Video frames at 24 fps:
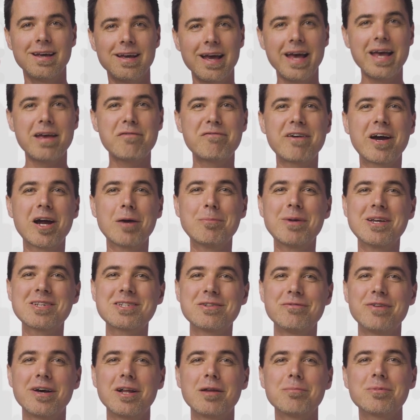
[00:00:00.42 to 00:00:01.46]
Hey
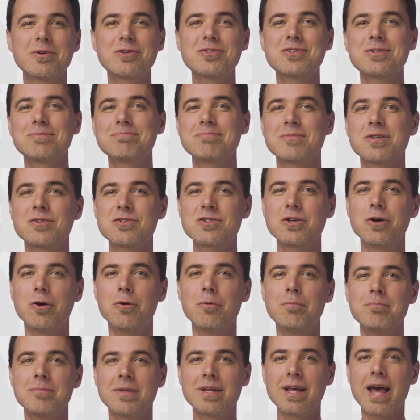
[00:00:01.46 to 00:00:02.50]
Firebase developers.
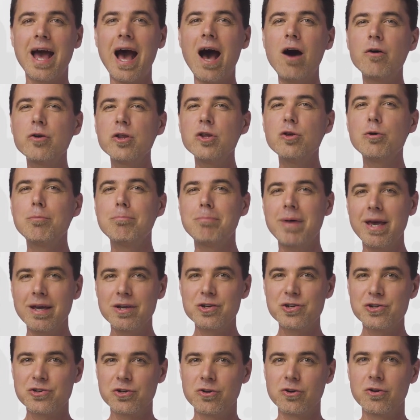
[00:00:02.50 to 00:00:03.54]
So, how do you
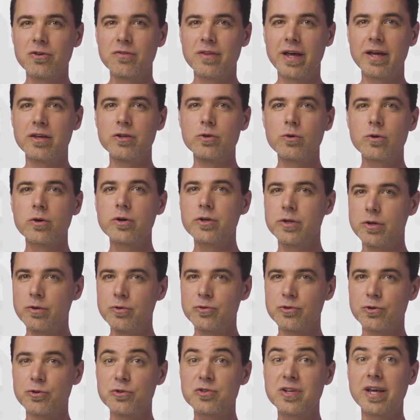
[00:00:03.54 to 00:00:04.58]
make sure that your
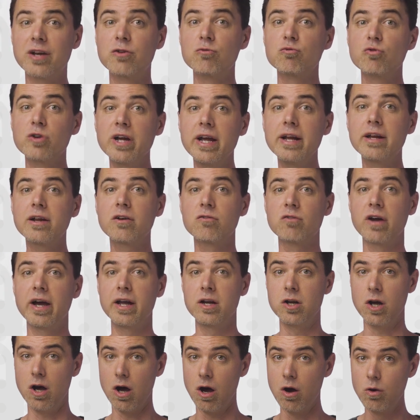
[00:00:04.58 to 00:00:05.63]
users can read and
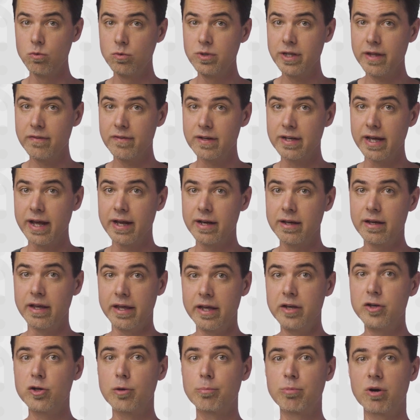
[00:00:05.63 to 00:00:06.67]
write only the data
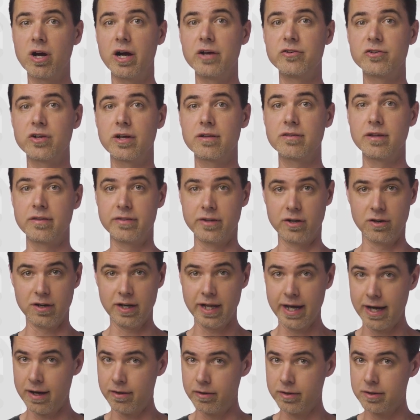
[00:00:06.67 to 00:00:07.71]
in your project that they're
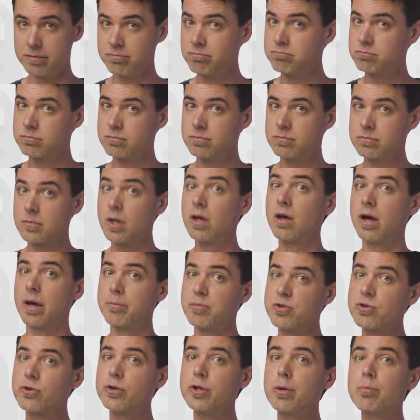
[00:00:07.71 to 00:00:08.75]
allowed?
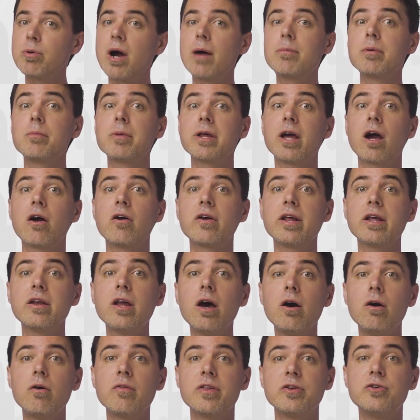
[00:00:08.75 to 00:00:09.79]
I'm sure you probably already
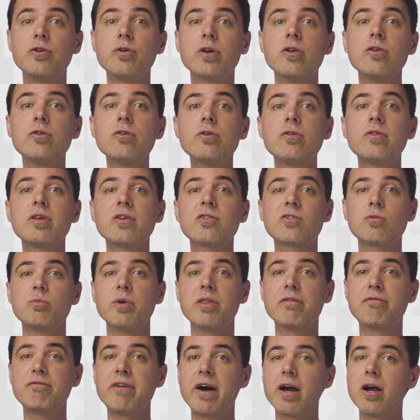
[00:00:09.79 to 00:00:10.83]
know that you can do this
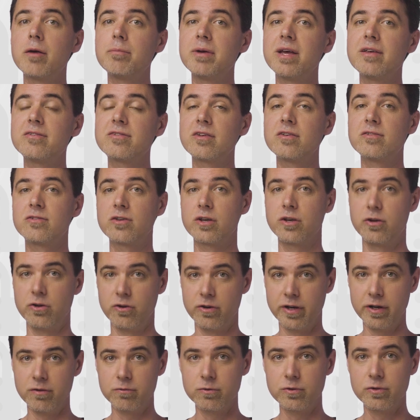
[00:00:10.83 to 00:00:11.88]
with Firebase
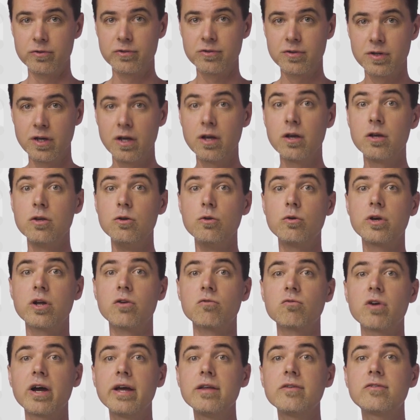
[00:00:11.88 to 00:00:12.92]
security rules. You
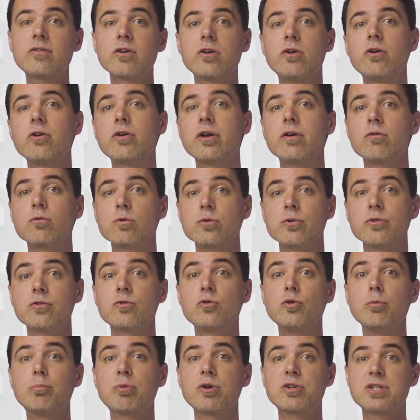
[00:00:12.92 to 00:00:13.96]
can write security rules
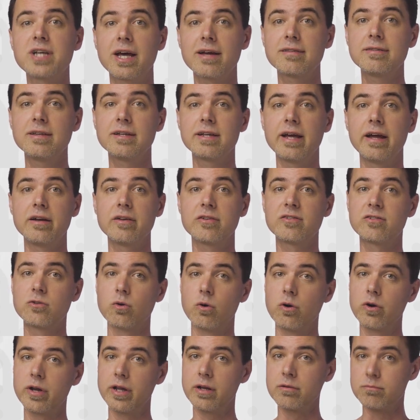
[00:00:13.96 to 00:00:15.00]
to protect the data
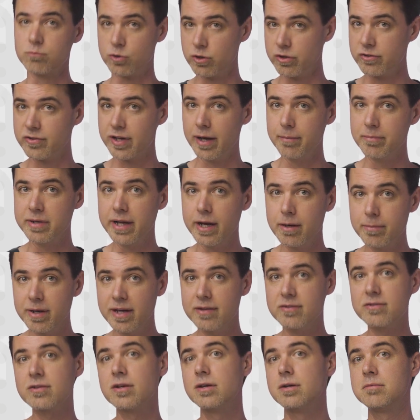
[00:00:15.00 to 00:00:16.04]
stored in real-time
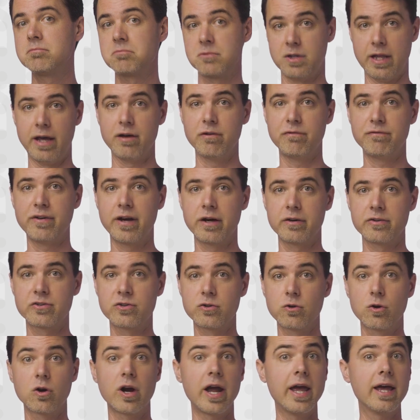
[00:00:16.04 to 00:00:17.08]
database, Cloud
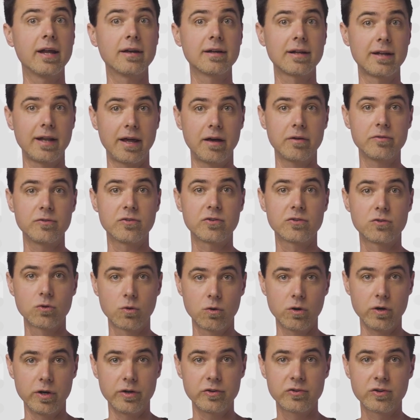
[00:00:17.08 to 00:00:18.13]
Firestore, and Cloud
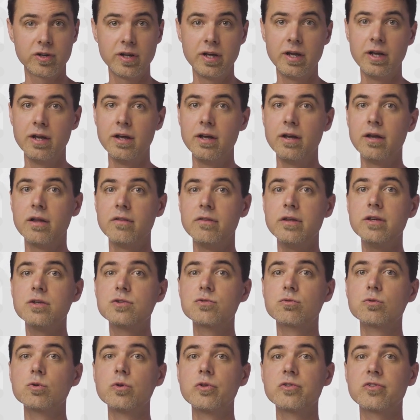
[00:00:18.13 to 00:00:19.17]
Storage.
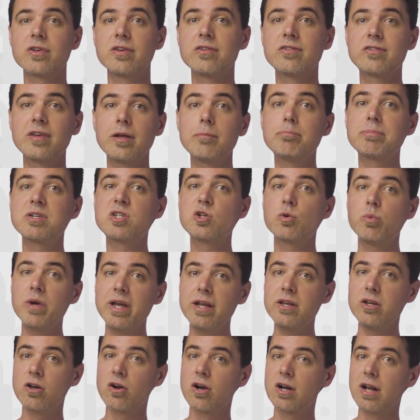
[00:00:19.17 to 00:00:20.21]
These rules sit
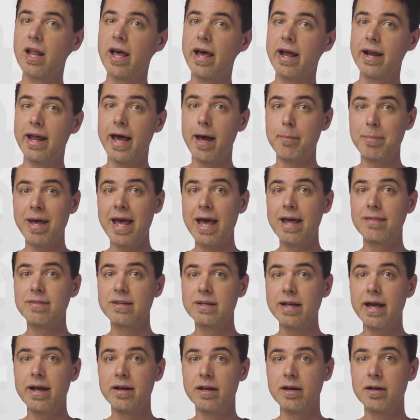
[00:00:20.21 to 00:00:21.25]
between your client app and
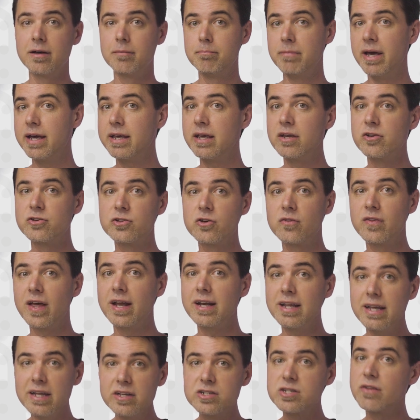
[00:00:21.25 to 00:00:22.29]
the data, making sure
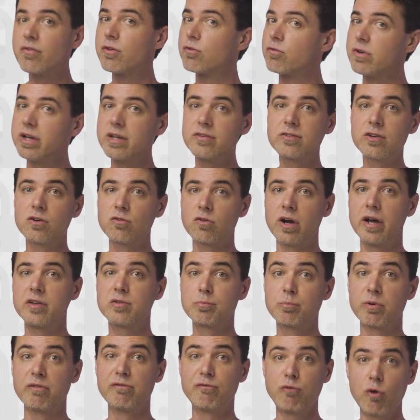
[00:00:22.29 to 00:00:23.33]
that each of the reads and
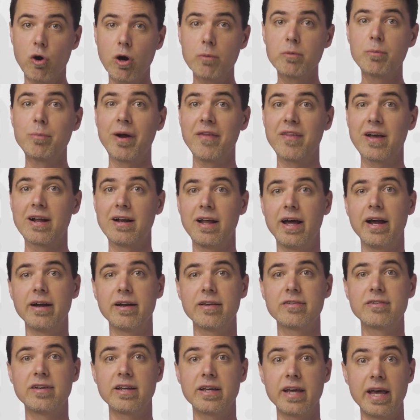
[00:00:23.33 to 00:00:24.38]
writes performed by the
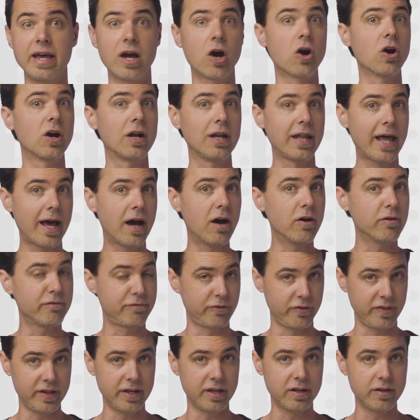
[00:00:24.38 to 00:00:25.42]
client SDK are allowed
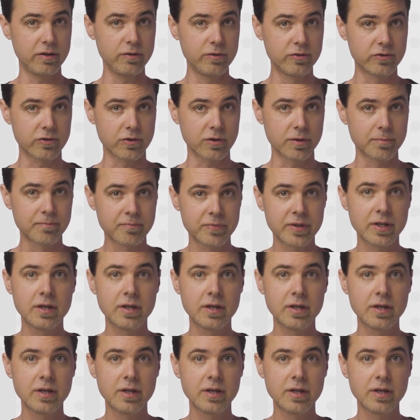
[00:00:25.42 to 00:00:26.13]
for the end user.